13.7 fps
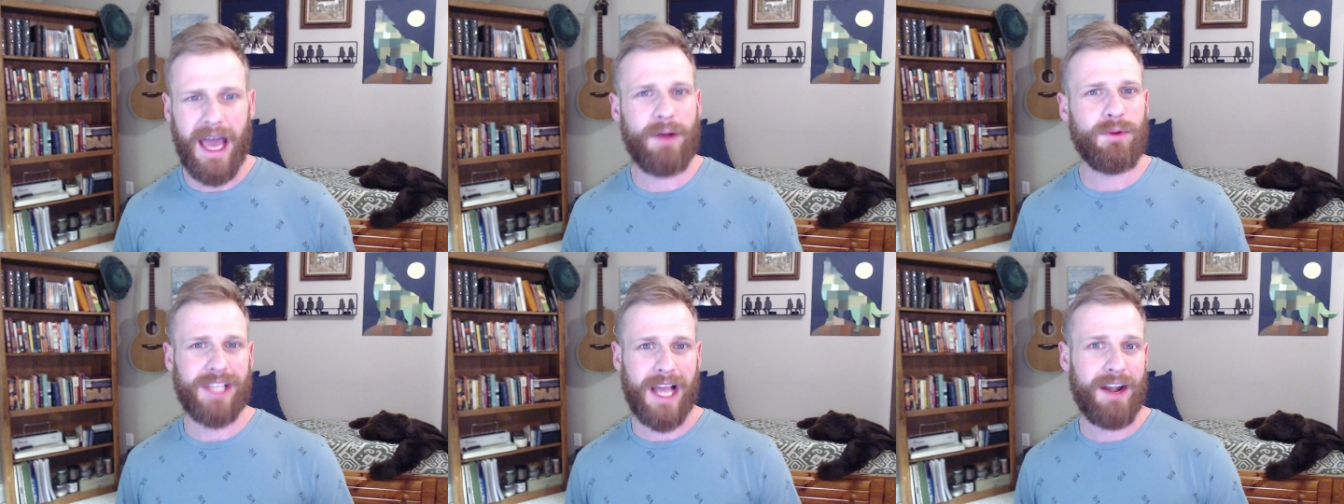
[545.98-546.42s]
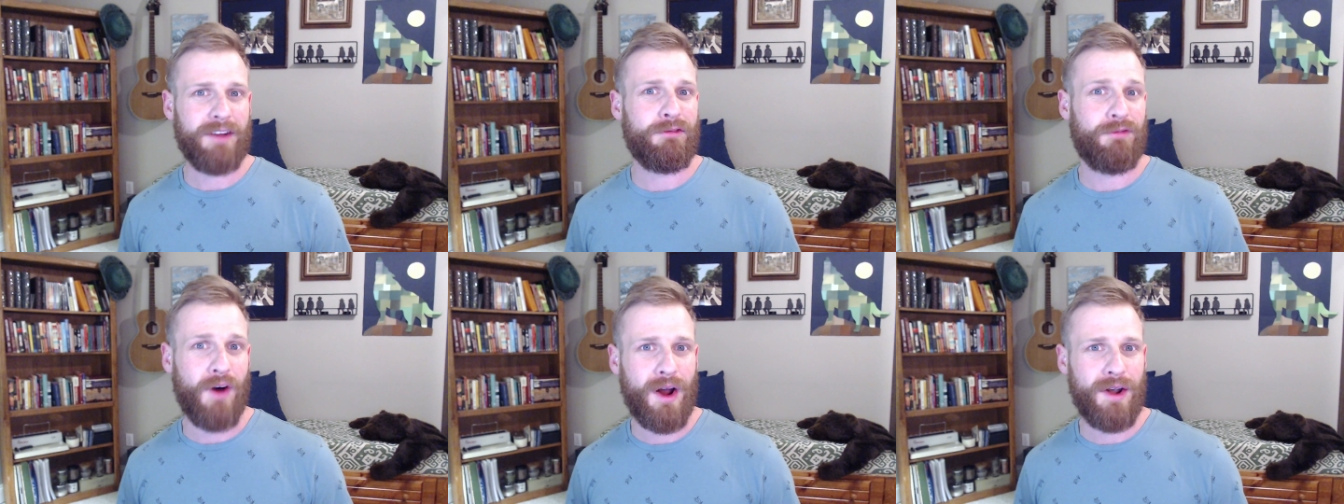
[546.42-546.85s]
and it was kind of
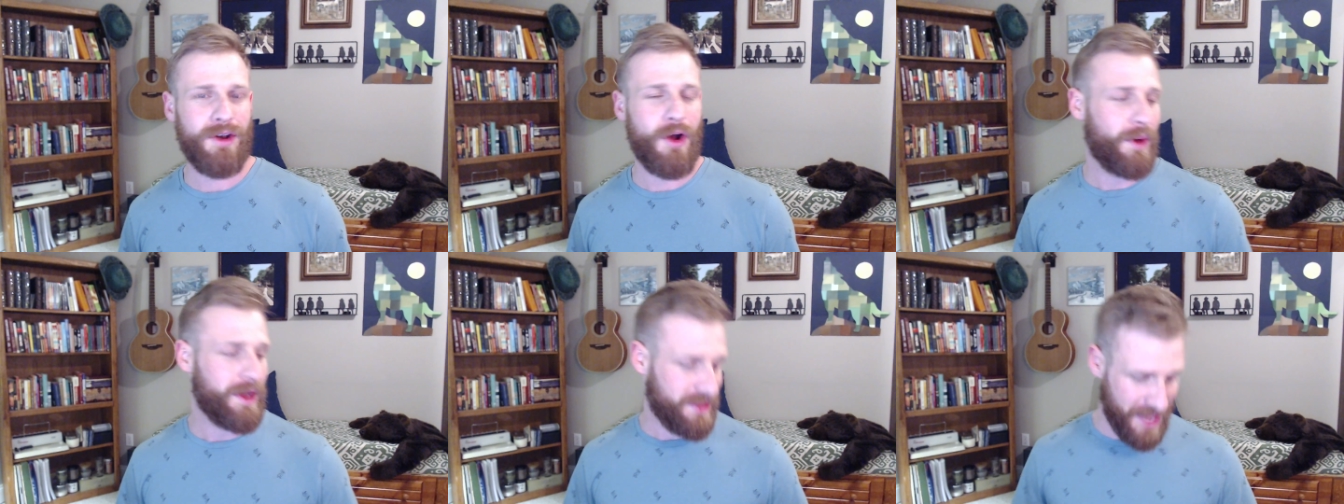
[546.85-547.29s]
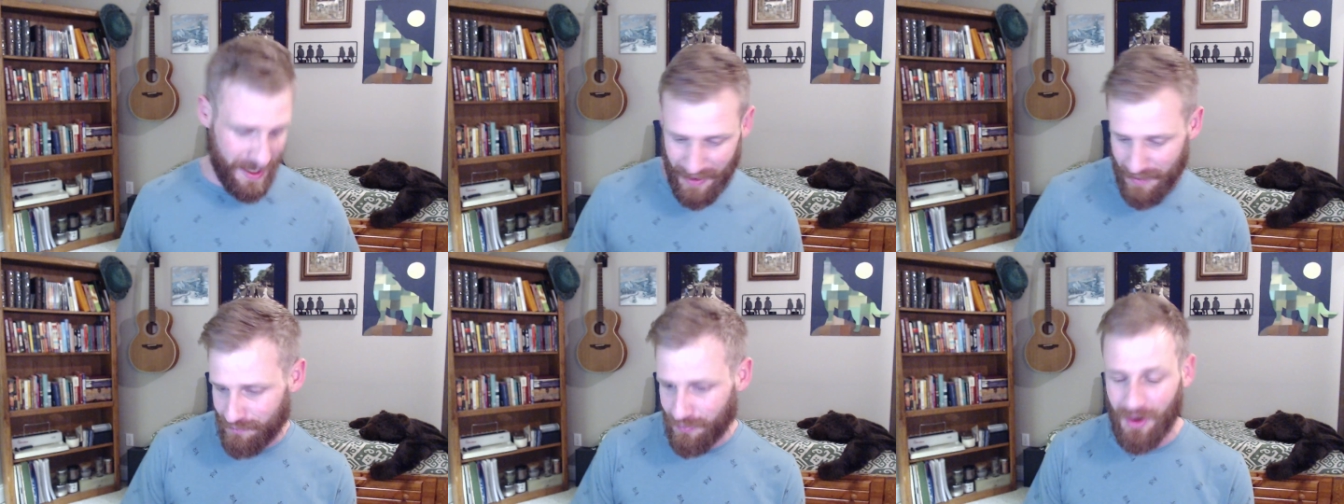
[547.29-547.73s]
fun knowing they'd
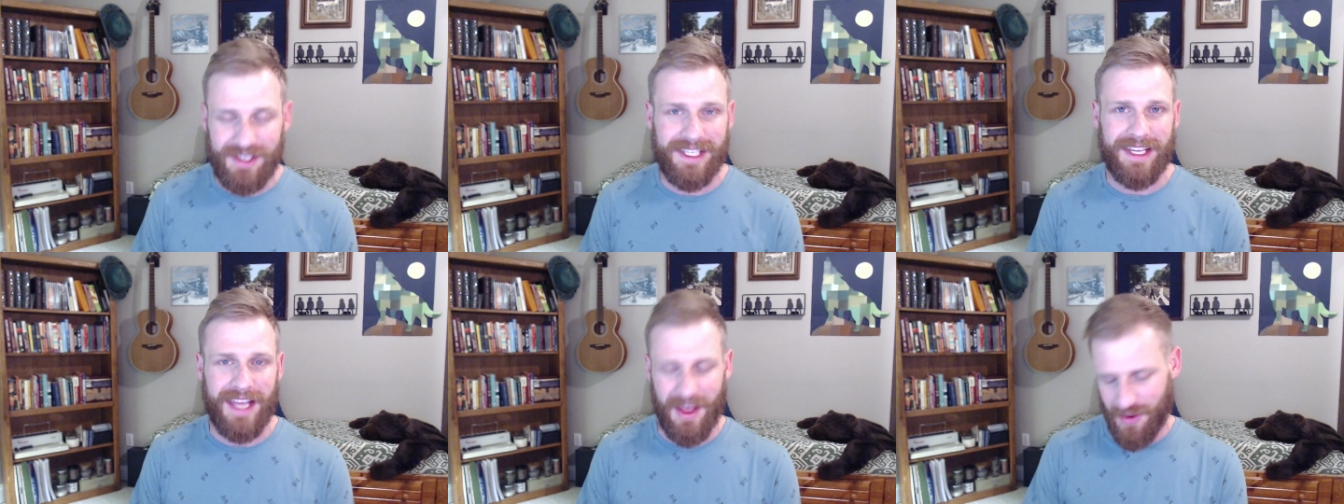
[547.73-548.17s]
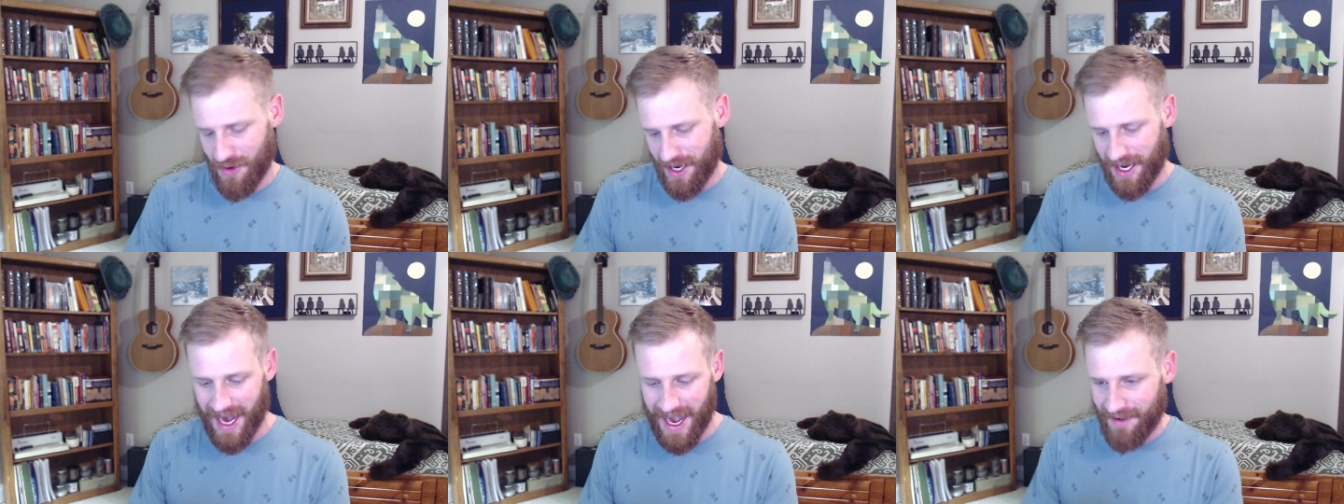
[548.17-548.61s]
been put together
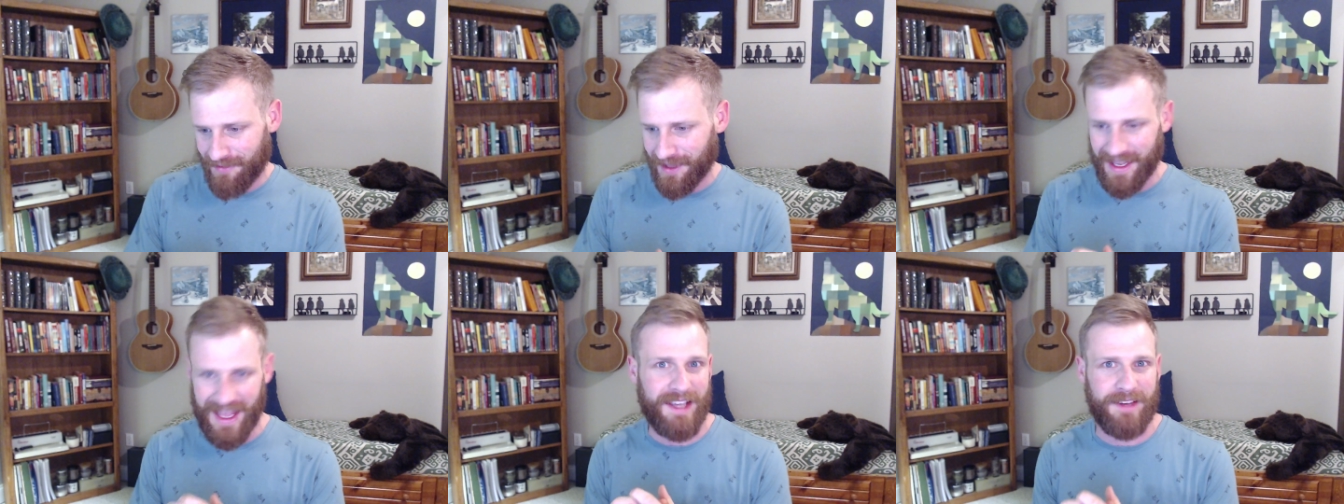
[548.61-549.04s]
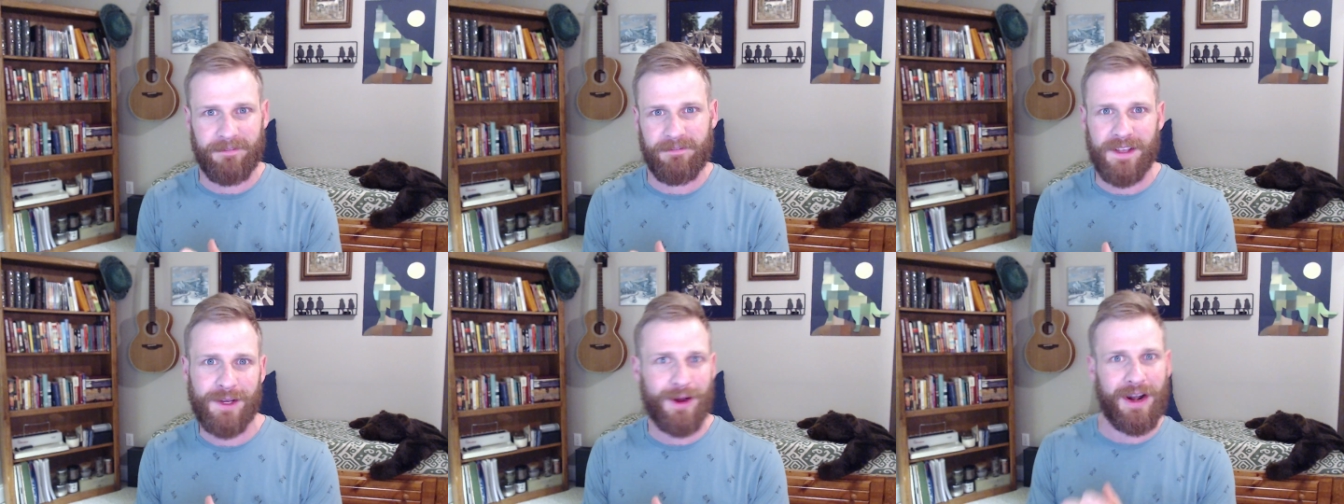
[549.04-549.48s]
and kind of like had to
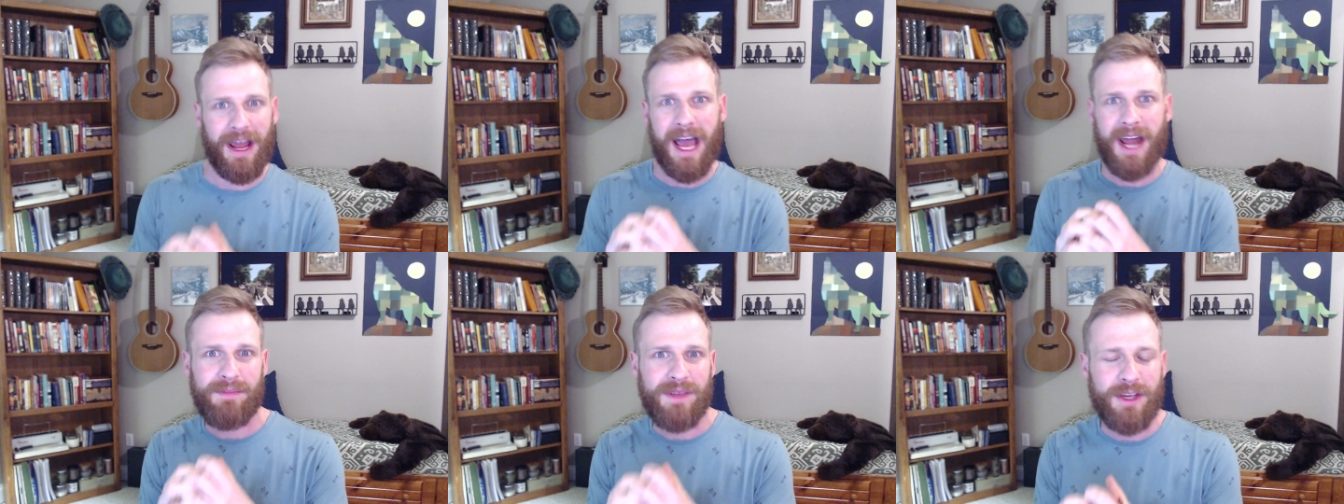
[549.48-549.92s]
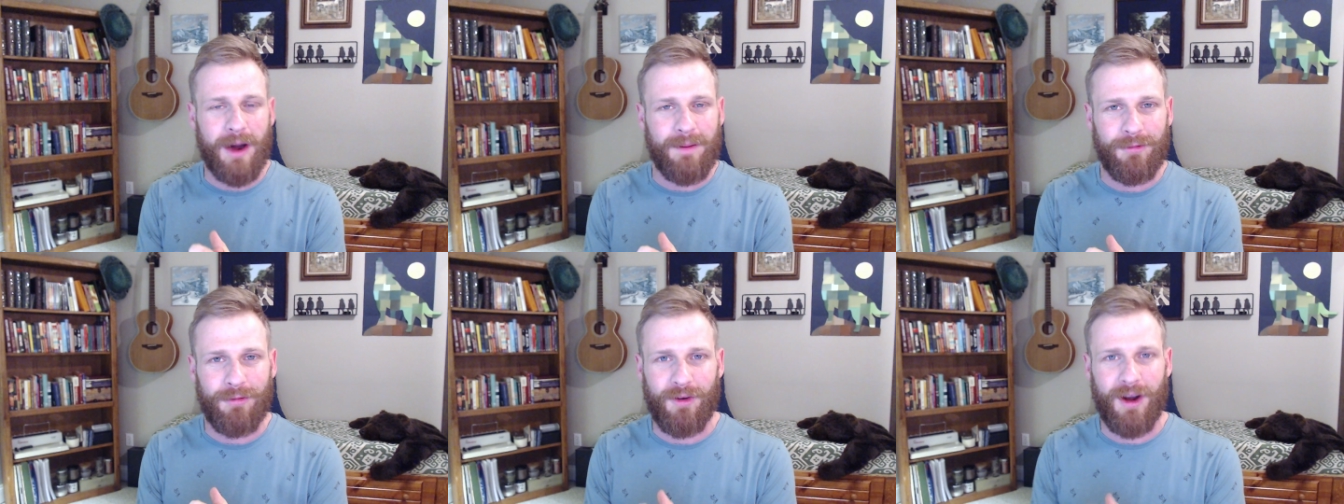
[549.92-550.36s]
figure out how to
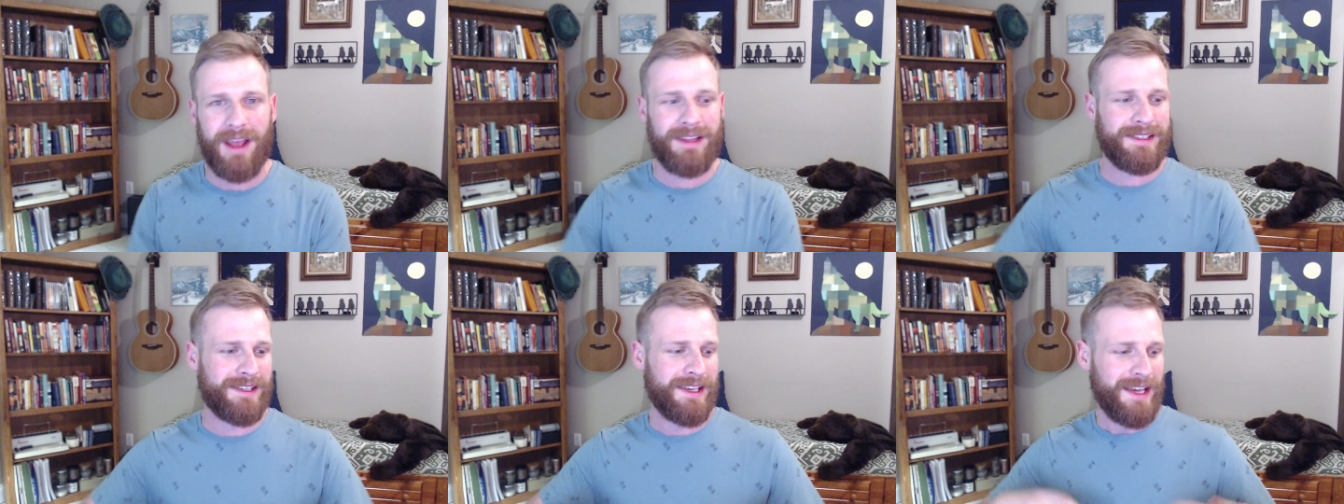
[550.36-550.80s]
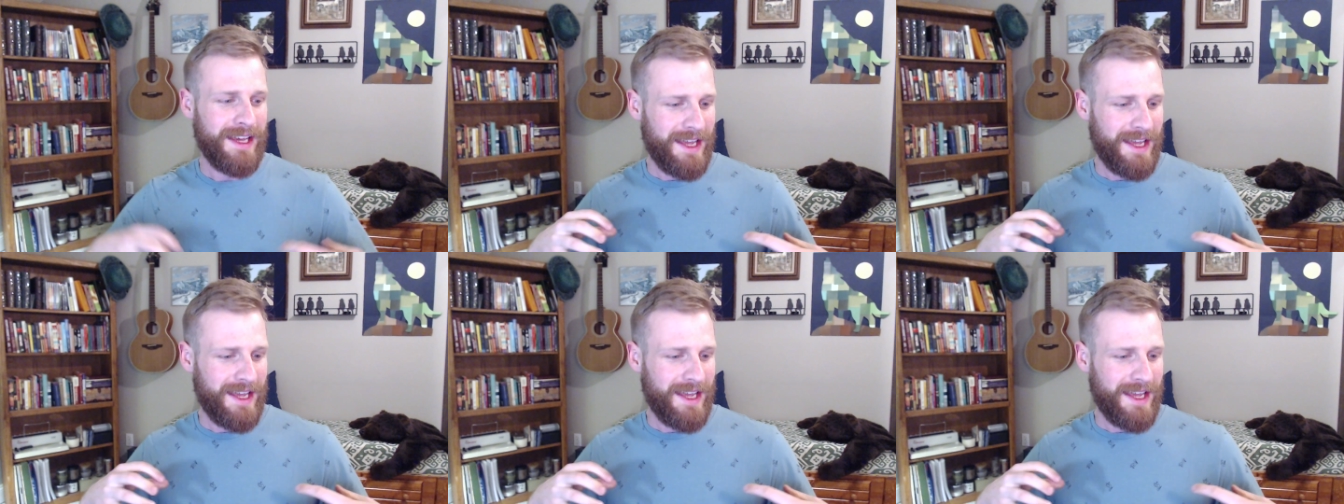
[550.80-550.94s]
become friends,